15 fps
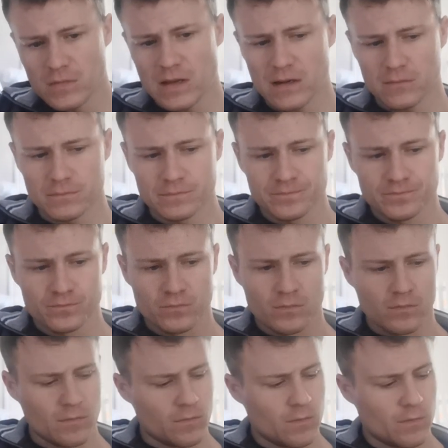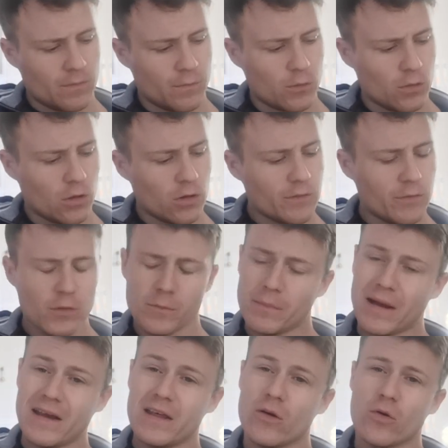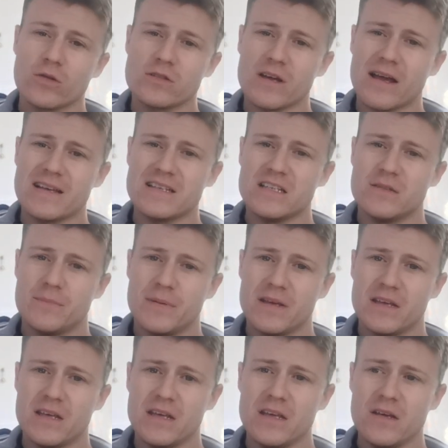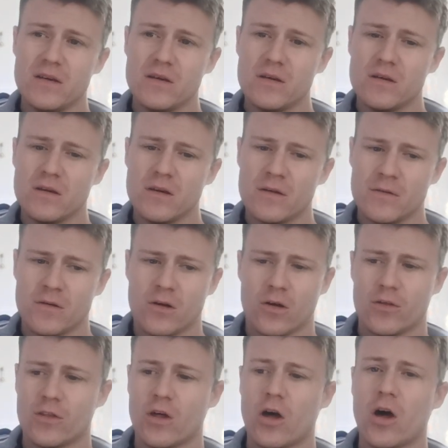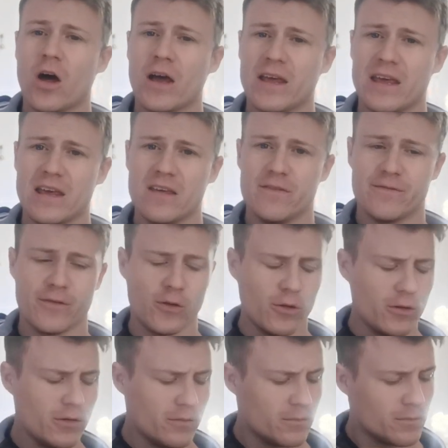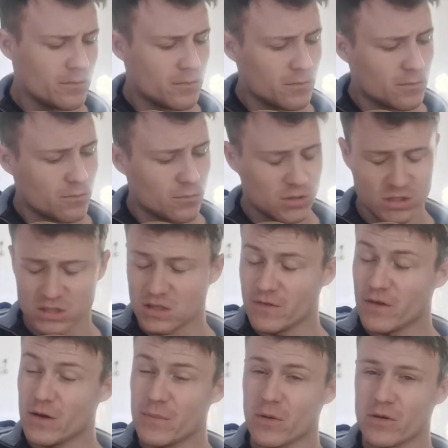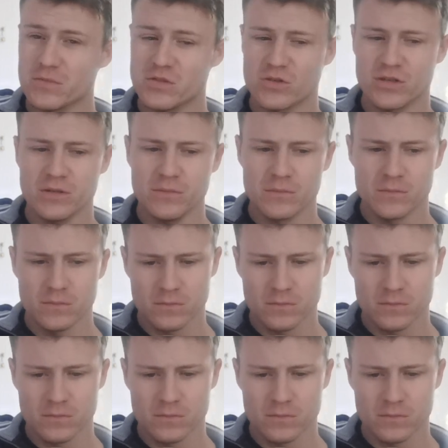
Now, for a lot of it, Matty also has his pinky on the high E 3rd, which is the very bottom string.